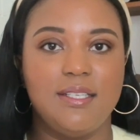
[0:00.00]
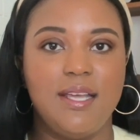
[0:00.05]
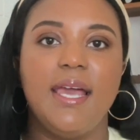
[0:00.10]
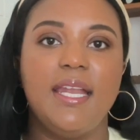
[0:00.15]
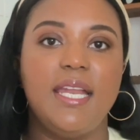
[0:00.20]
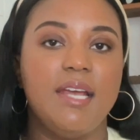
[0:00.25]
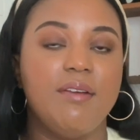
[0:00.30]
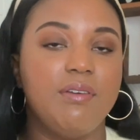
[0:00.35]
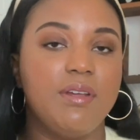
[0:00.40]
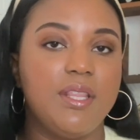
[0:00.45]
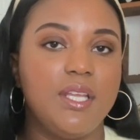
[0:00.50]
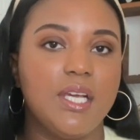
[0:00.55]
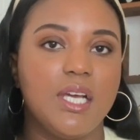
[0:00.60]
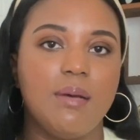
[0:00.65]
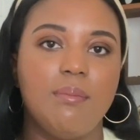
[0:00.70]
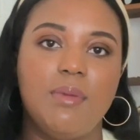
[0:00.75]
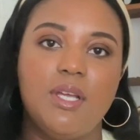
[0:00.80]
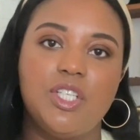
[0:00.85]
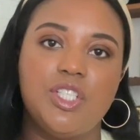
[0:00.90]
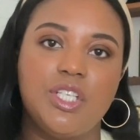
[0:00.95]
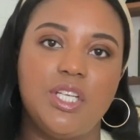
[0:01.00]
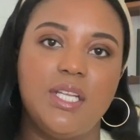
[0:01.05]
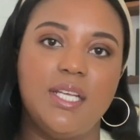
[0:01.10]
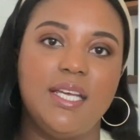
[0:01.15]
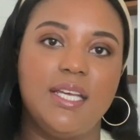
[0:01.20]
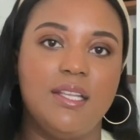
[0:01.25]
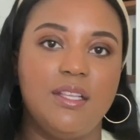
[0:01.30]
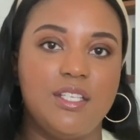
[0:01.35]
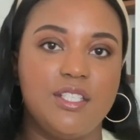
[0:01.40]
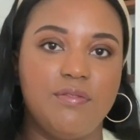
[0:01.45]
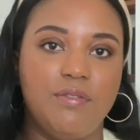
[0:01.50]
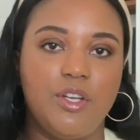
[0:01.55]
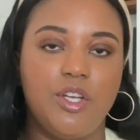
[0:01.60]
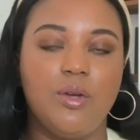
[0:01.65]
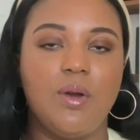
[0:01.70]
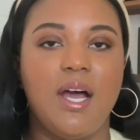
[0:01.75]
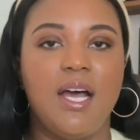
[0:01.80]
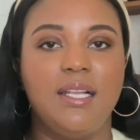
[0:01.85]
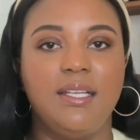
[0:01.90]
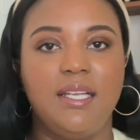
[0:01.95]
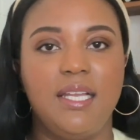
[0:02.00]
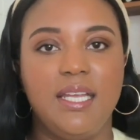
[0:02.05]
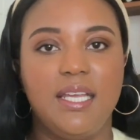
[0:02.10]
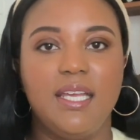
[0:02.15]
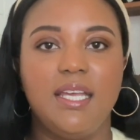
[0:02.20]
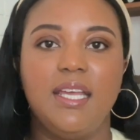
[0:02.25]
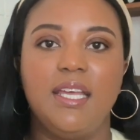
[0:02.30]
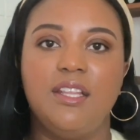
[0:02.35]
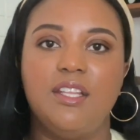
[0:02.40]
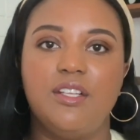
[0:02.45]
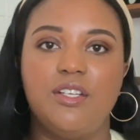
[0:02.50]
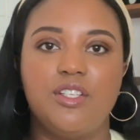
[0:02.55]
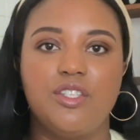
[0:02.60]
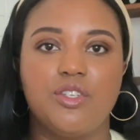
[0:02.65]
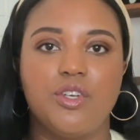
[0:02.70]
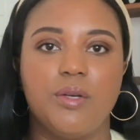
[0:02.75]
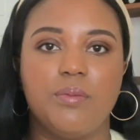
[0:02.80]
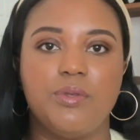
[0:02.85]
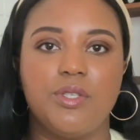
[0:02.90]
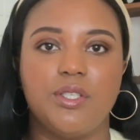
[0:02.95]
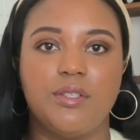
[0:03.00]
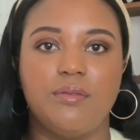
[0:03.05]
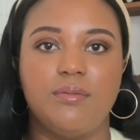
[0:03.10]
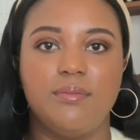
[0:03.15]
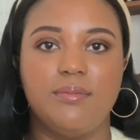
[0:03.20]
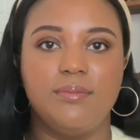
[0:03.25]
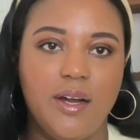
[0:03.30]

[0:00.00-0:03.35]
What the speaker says: And everything I'm mentioning in this video, I'll link it in the description.